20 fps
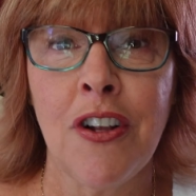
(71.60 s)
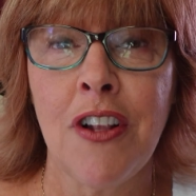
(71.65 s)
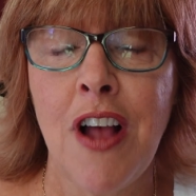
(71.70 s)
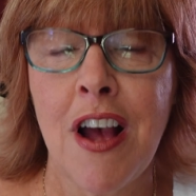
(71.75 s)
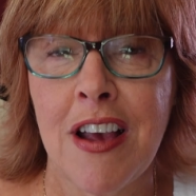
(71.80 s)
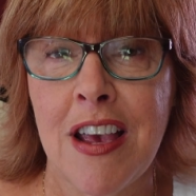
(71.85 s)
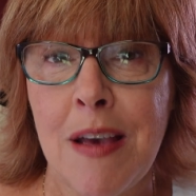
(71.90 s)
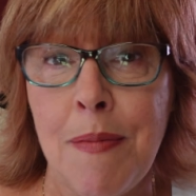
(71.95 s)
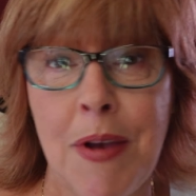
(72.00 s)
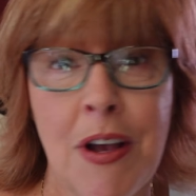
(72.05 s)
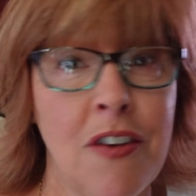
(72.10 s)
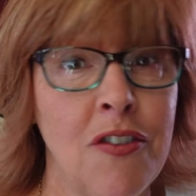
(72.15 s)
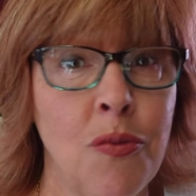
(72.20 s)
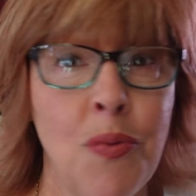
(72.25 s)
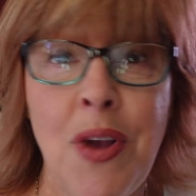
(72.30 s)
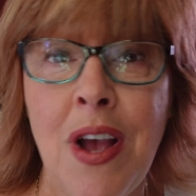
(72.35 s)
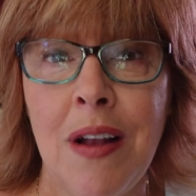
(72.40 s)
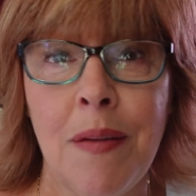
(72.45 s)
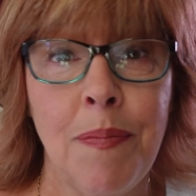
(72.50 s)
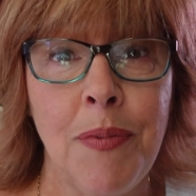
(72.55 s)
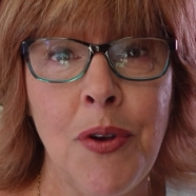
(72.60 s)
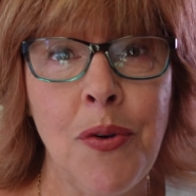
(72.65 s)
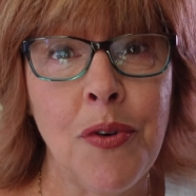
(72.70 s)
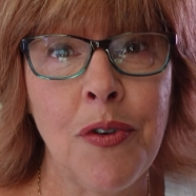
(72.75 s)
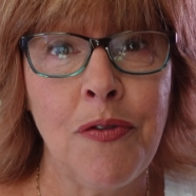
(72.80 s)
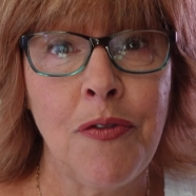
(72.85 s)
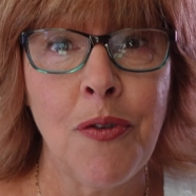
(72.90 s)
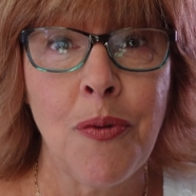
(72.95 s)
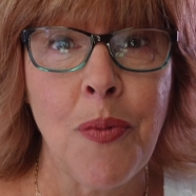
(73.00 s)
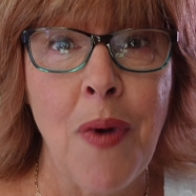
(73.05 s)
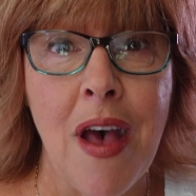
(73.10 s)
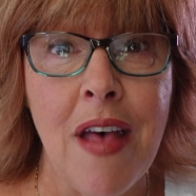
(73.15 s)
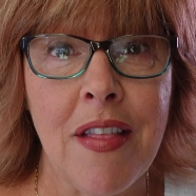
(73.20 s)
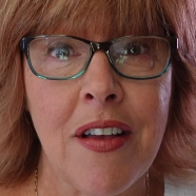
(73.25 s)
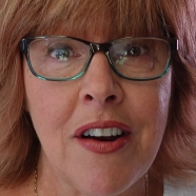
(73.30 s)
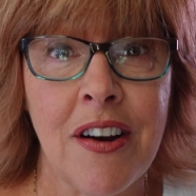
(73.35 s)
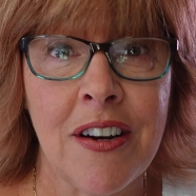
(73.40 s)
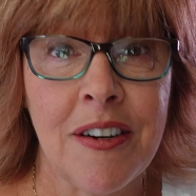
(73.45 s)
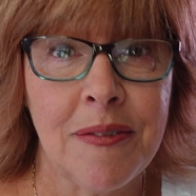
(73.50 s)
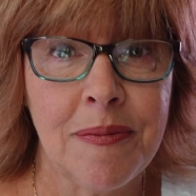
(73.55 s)
lucky because we had beautiful
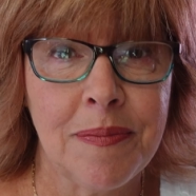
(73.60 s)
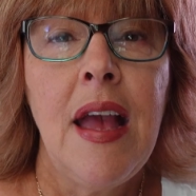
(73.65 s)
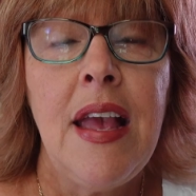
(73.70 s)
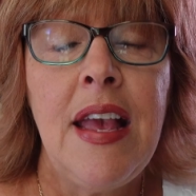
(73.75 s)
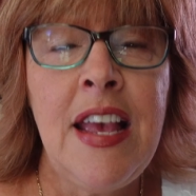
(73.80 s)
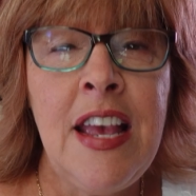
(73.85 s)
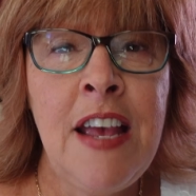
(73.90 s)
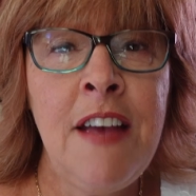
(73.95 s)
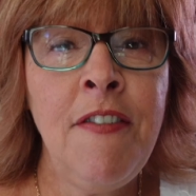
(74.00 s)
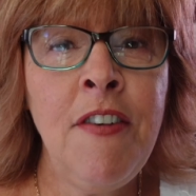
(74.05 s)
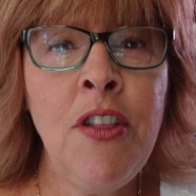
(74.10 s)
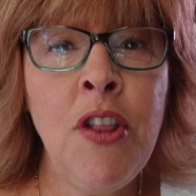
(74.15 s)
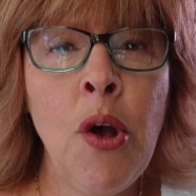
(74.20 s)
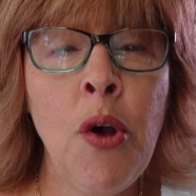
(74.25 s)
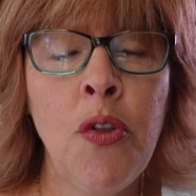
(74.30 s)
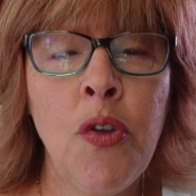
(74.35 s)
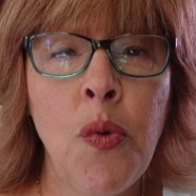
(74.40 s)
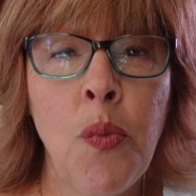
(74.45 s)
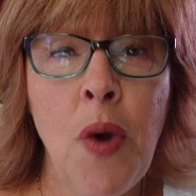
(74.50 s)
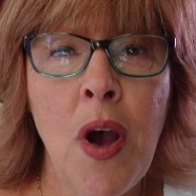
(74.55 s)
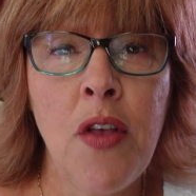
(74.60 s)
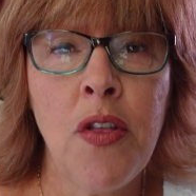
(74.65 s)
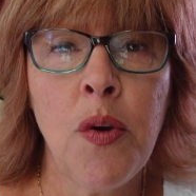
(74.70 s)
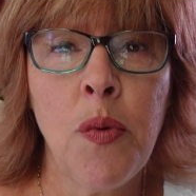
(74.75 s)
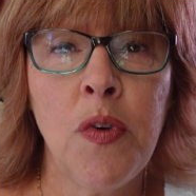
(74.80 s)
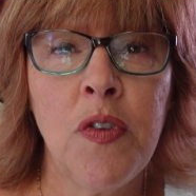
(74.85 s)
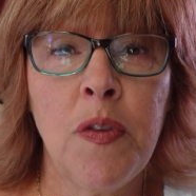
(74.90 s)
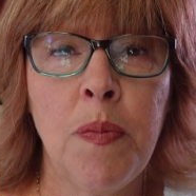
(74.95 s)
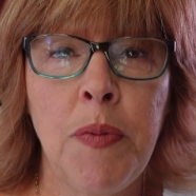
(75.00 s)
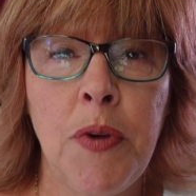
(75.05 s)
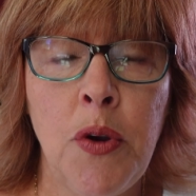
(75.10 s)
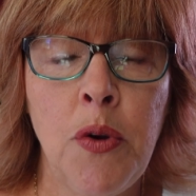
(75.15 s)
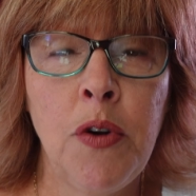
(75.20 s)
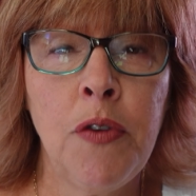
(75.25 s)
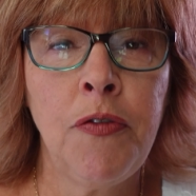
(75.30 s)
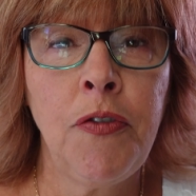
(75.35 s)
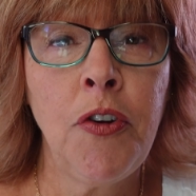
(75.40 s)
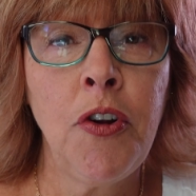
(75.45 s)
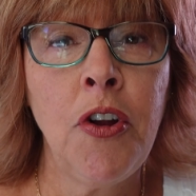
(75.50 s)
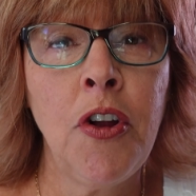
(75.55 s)
weather. Even though the weather was
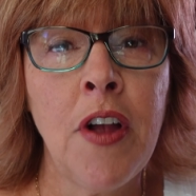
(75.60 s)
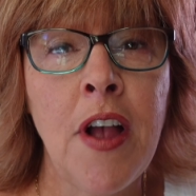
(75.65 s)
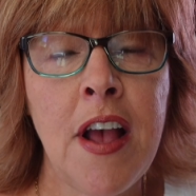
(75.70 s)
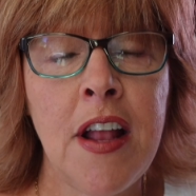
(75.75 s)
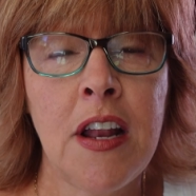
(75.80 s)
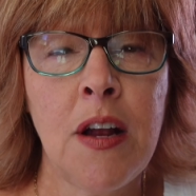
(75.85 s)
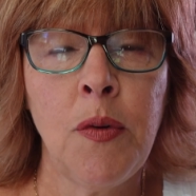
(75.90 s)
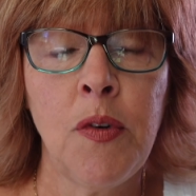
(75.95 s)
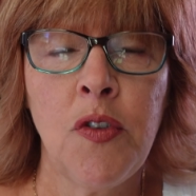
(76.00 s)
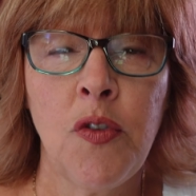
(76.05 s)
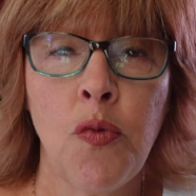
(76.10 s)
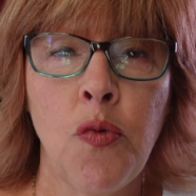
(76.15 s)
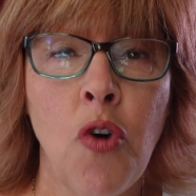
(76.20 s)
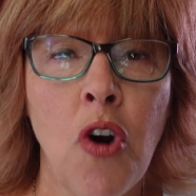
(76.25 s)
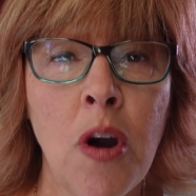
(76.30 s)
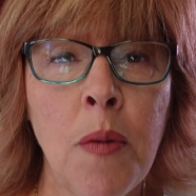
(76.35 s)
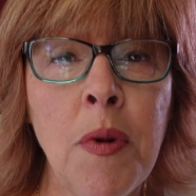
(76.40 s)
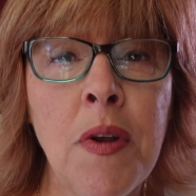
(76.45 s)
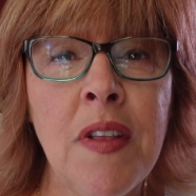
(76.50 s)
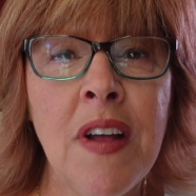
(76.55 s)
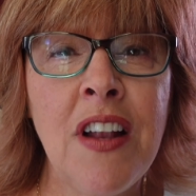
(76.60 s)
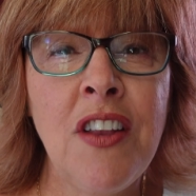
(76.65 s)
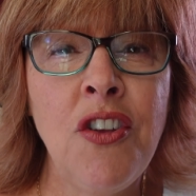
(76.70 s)
beautiful and it was warmer than